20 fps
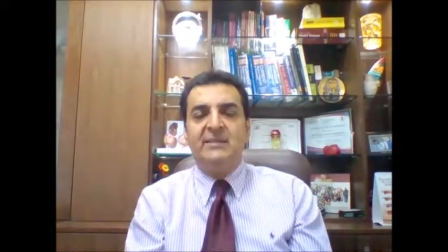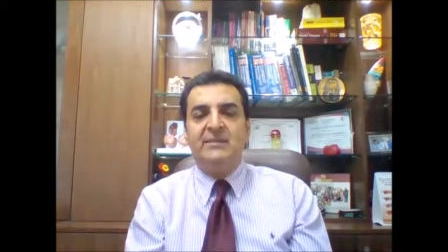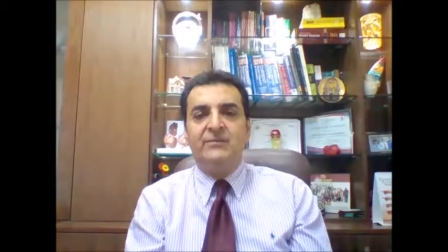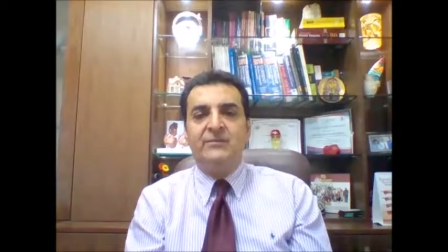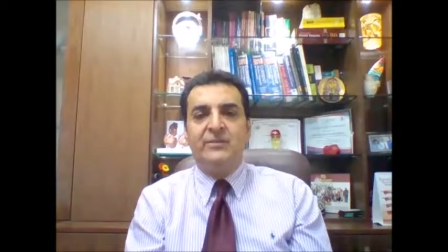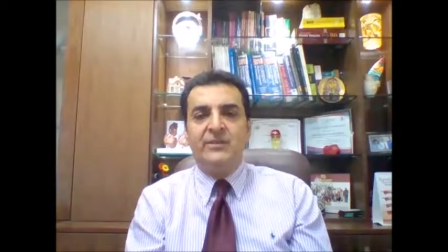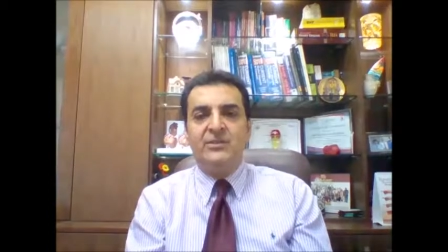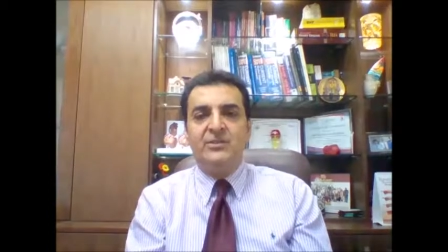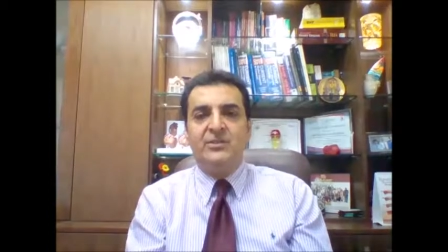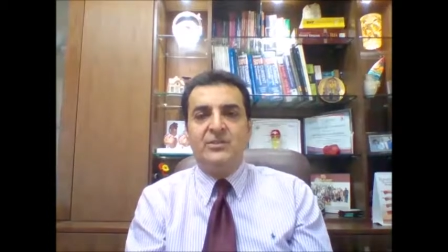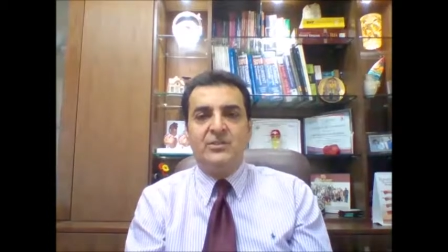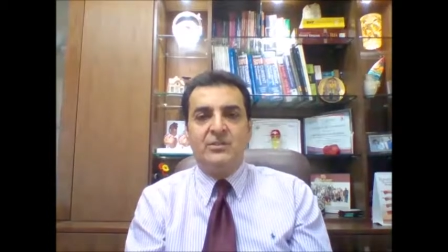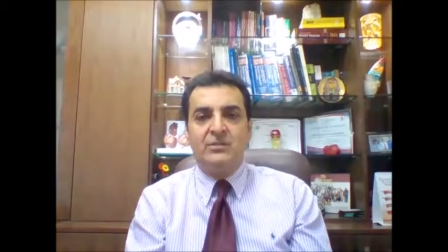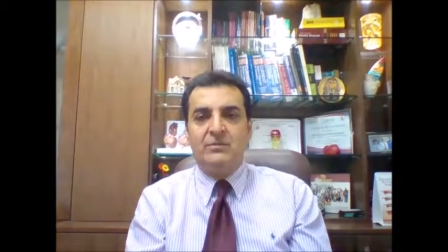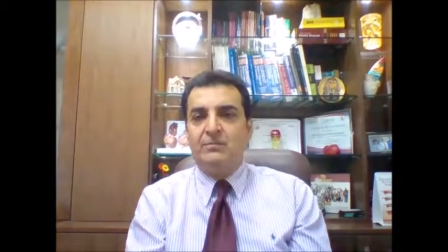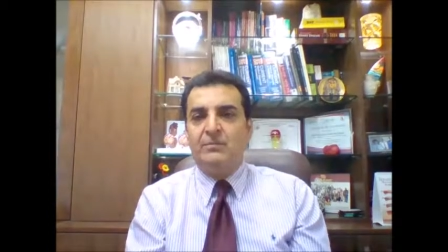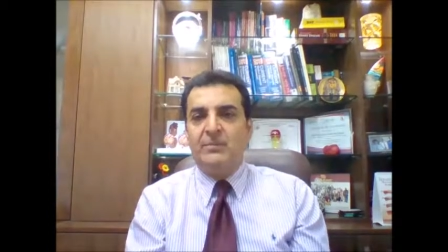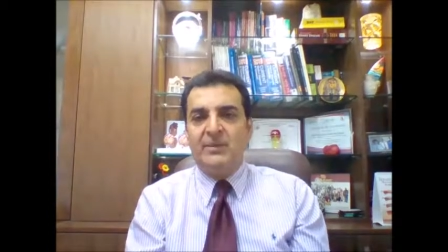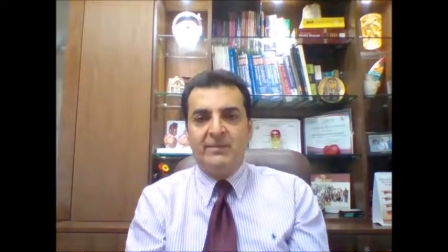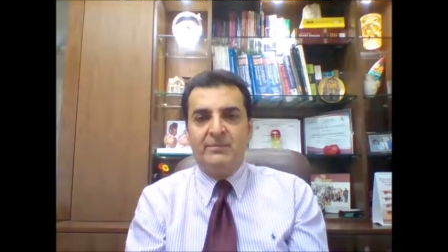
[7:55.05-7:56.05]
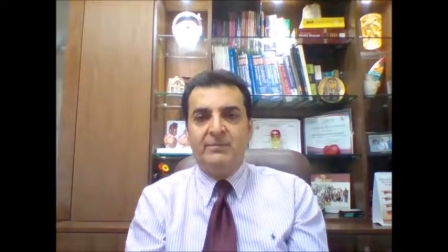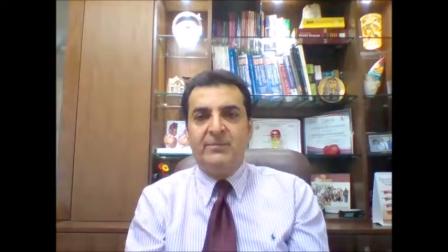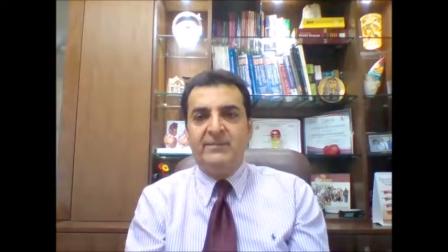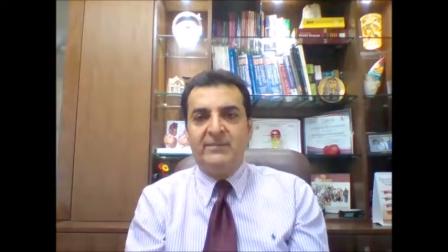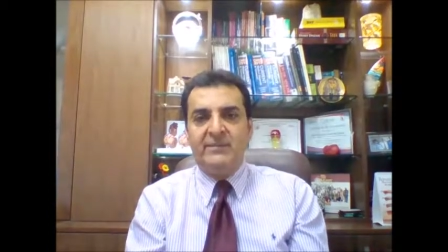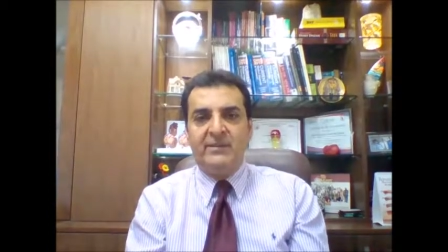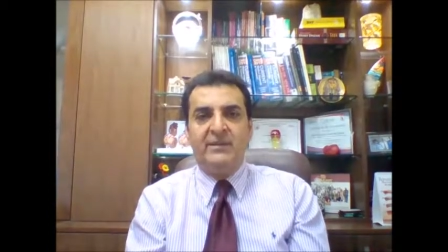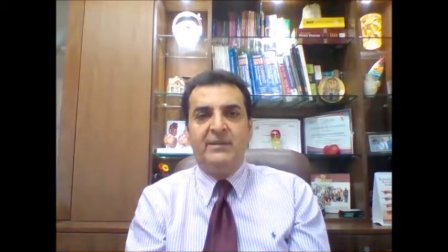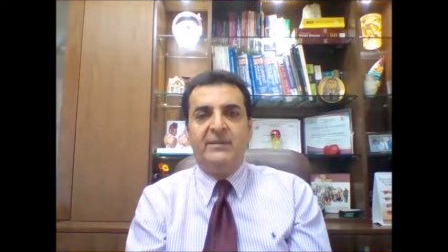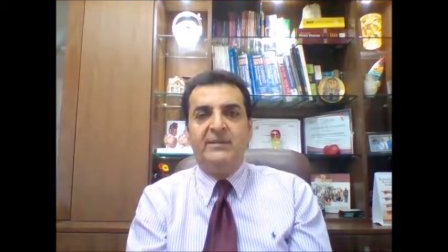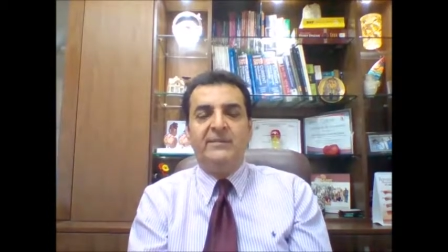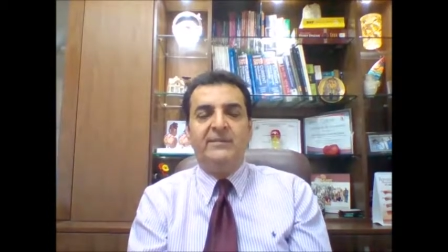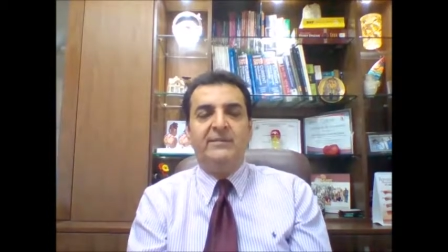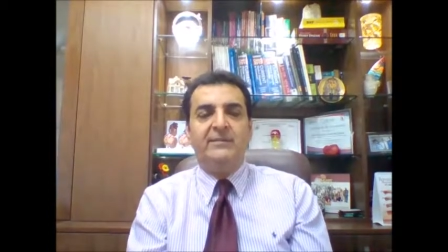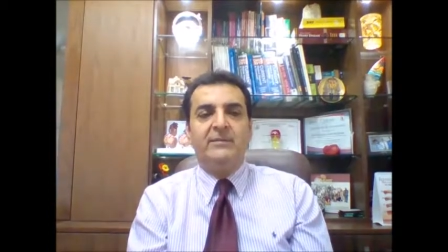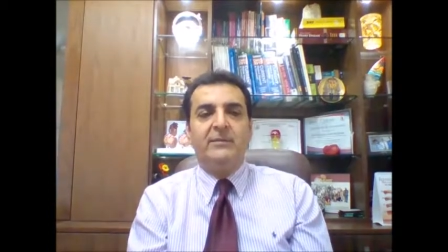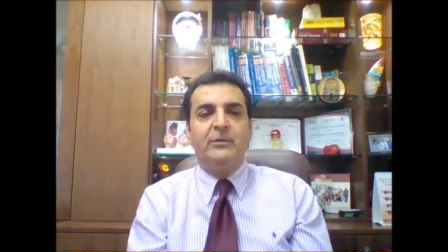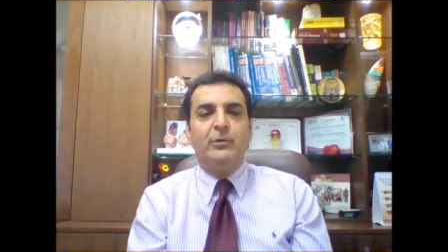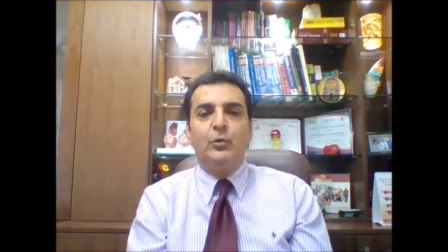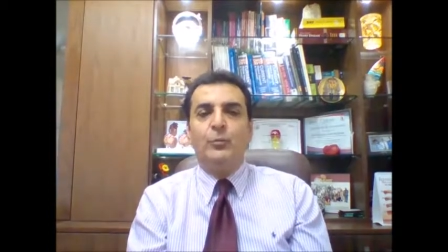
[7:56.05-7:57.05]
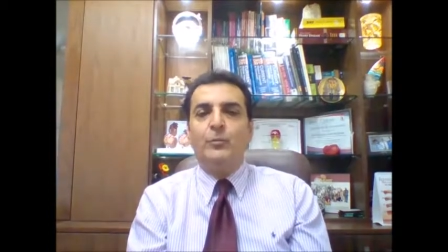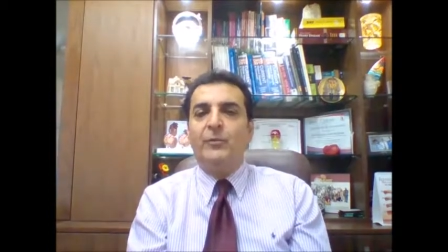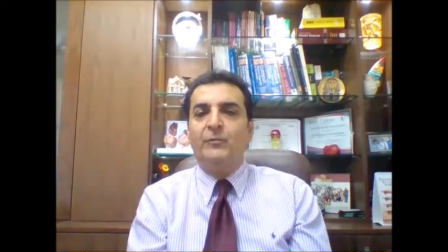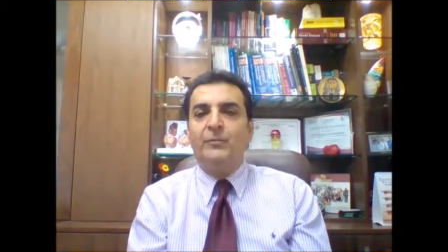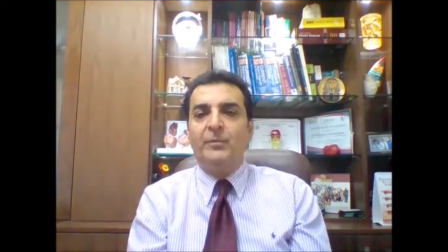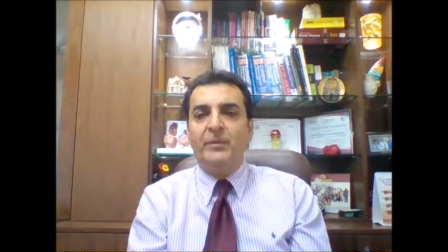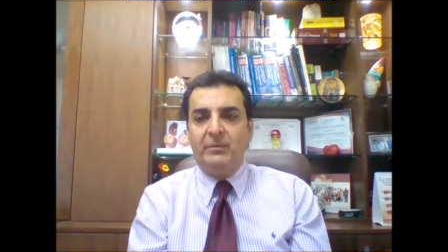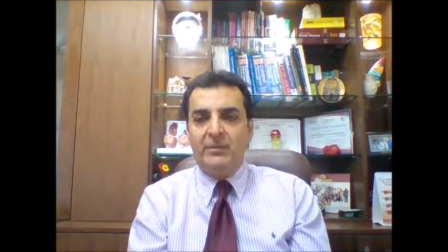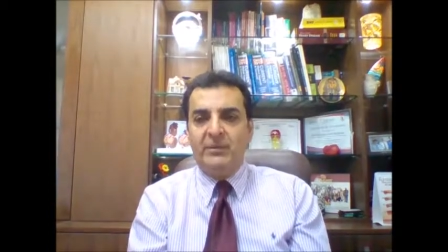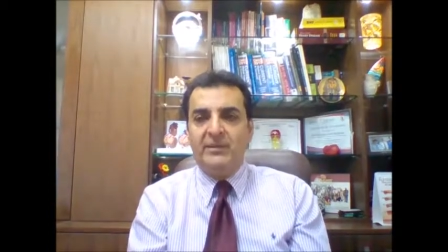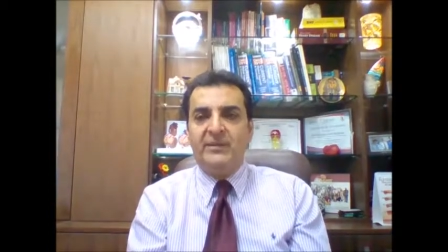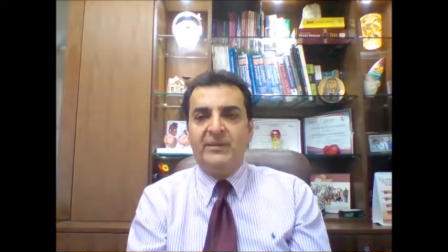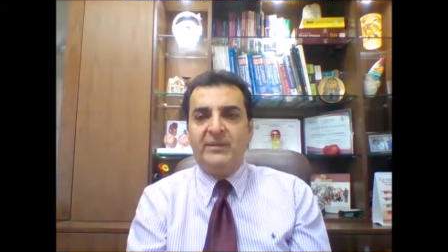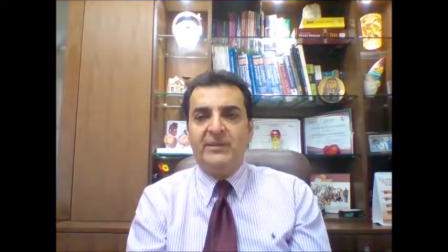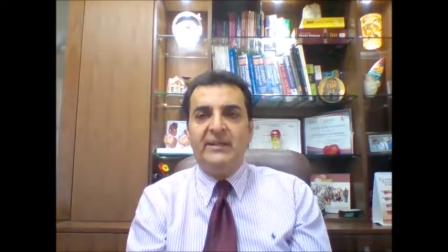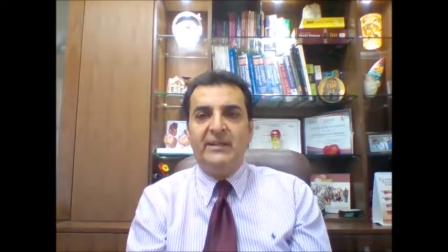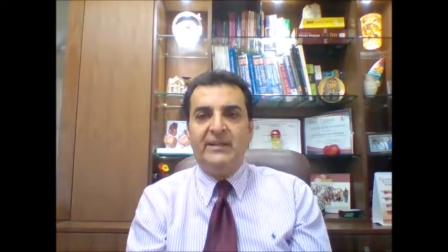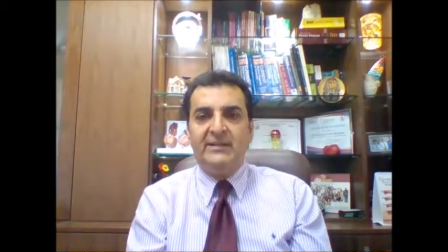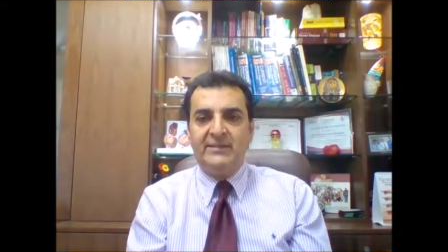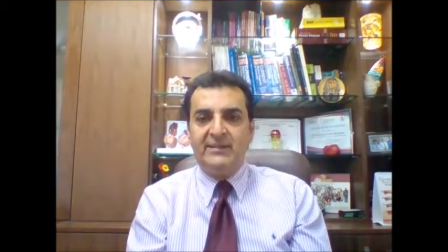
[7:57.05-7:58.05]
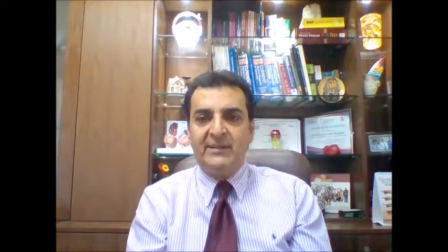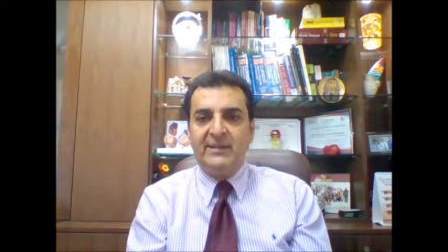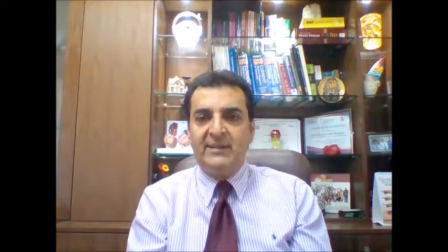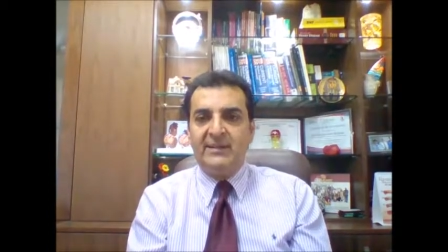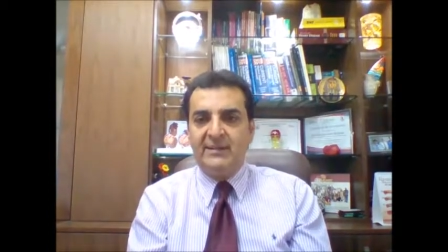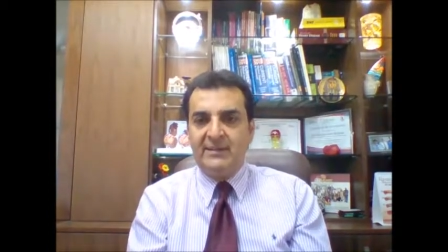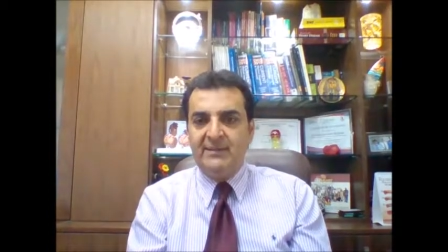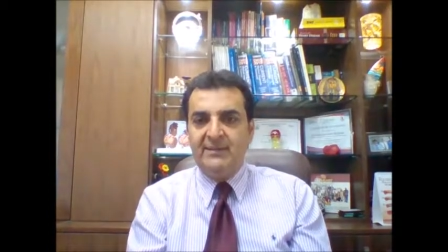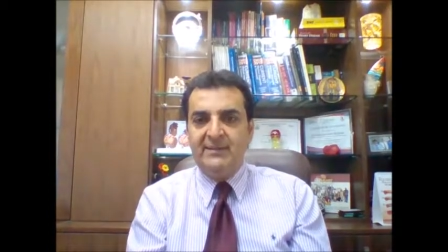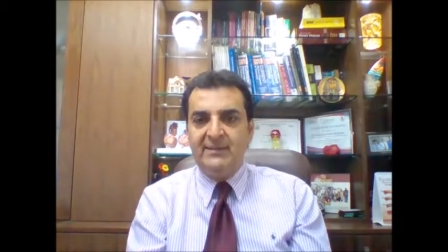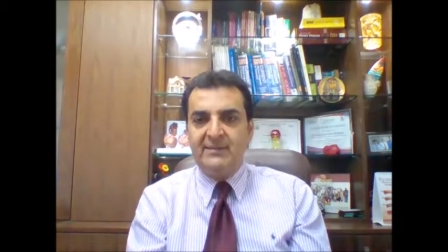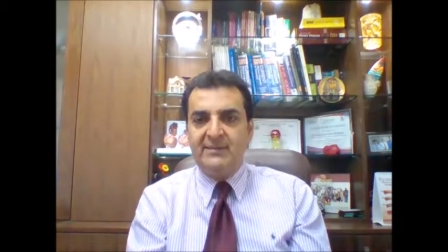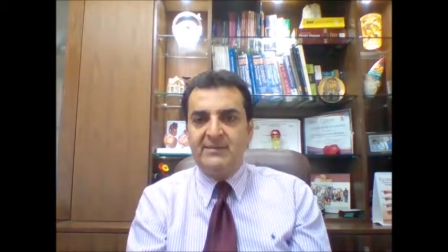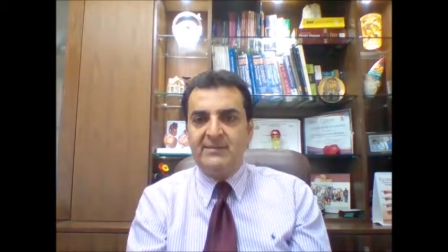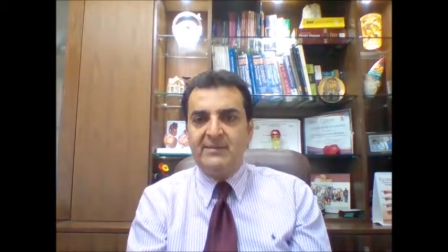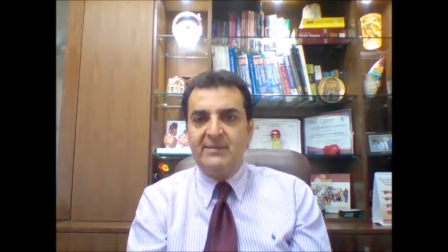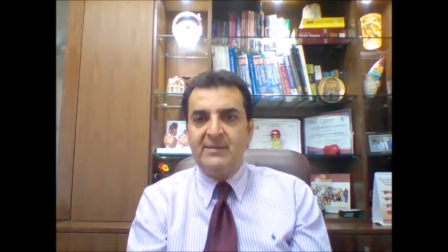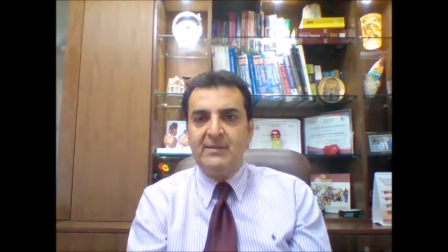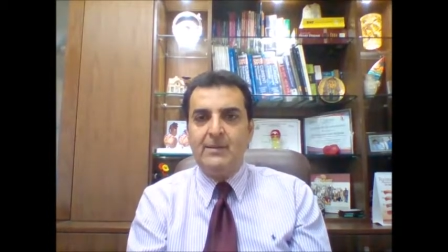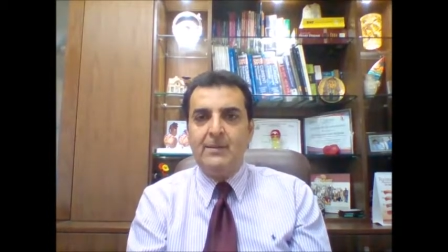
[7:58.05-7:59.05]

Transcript: which basically this is the group of people that needs that. Thanks.